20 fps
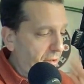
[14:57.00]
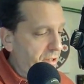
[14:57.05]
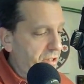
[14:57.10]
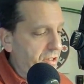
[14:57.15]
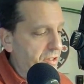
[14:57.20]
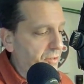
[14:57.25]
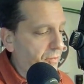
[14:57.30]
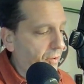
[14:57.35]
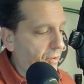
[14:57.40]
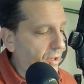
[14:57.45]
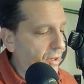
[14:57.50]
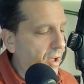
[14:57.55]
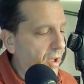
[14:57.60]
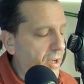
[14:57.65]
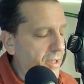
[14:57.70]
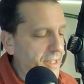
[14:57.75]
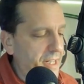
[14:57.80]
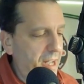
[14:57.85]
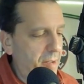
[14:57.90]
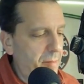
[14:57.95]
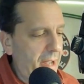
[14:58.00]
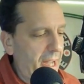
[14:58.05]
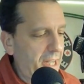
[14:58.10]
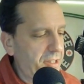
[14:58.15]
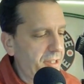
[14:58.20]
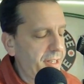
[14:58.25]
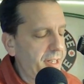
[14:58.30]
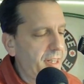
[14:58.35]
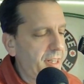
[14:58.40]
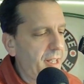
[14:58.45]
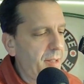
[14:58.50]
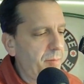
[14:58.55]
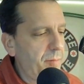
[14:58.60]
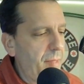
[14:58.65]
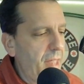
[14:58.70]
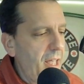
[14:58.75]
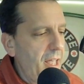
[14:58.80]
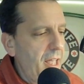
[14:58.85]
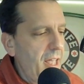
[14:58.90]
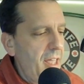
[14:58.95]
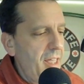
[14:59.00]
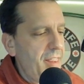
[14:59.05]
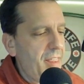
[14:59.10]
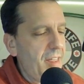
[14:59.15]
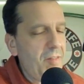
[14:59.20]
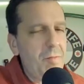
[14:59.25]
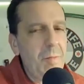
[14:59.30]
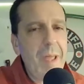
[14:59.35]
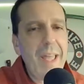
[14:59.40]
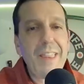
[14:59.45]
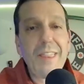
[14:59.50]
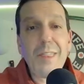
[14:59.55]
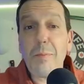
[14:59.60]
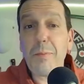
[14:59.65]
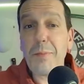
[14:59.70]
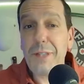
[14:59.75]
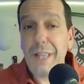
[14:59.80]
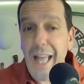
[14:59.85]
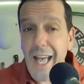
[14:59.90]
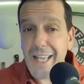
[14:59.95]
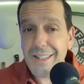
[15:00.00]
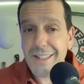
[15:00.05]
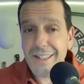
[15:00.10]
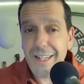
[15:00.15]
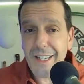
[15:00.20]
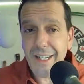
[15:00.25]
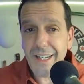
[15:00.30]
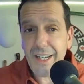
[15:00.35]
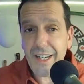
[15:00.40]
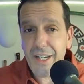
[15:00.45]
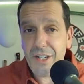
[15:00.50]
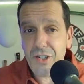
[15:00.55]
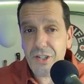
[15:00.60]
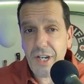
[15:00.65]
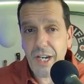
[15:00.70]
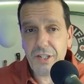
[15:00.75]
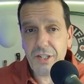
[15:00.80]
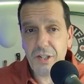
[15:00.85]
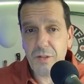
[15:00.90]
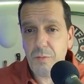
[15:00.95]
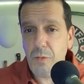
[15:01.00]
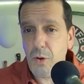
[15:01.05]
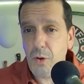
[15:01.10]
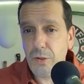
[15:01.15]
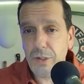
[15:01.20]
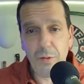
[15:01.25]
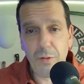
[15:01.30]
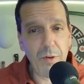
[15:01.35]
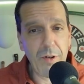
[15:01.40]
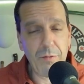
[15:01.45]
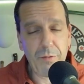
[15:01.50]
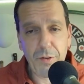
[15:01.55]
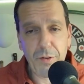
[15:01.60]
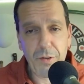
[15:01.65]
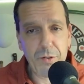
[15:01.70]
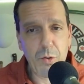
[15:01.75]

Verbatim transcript: versions for a long time. Actually, they they've made the plastic injection molded one for